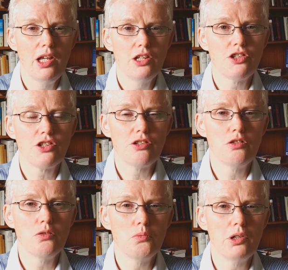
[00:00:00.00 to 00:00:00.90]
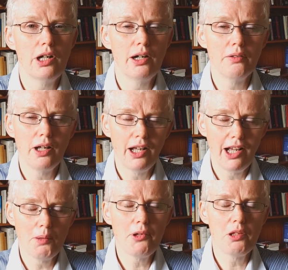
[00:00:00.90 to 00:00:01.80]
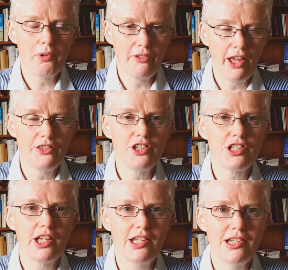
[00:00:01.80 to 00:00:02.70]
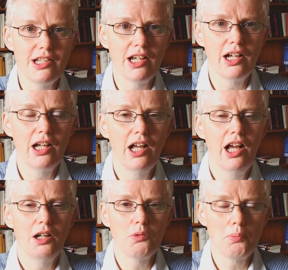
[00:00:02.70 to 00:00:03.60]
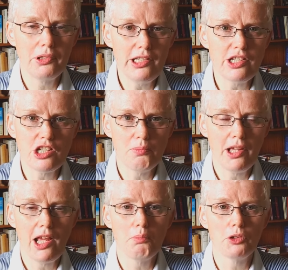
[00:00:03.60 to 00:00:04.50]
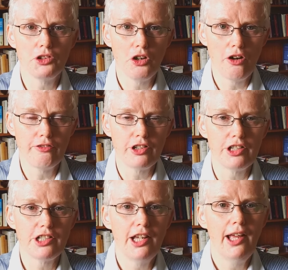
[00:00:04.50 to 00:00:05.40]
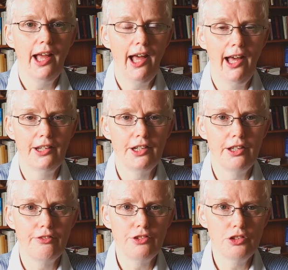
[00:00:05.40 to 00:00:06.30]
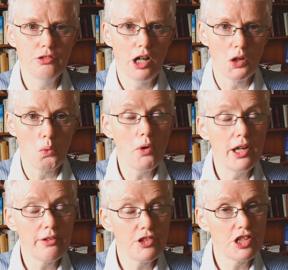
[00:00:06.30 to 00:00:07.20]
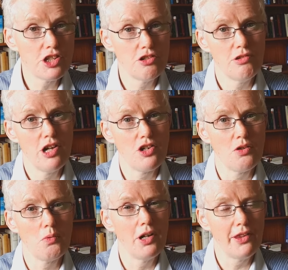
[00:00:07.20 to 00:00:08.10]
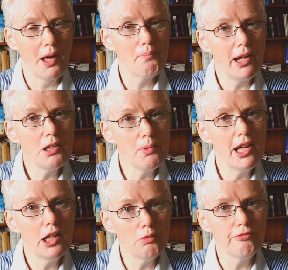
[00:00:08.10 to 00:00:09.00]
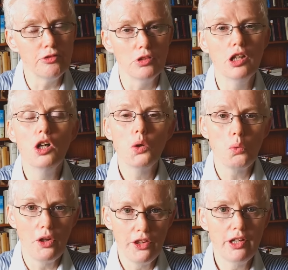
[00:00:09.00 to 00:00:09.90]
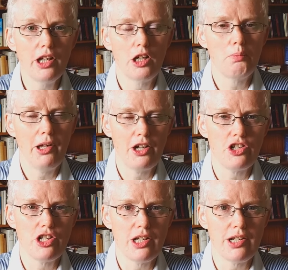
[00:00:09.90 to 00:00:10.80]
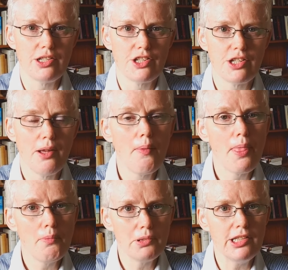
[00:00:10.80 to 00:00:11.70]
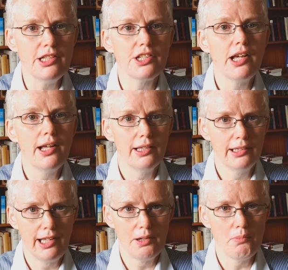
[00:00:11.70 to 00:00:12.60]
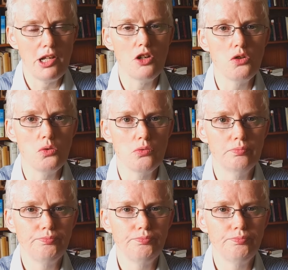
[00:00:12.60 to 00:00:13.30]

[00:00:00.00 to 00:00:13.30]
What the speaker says: So we're happy that we've had this idea. We're pleased to be able to offer it, and if you are aware of a situation where that might be helpful within our parish areas, please let me know.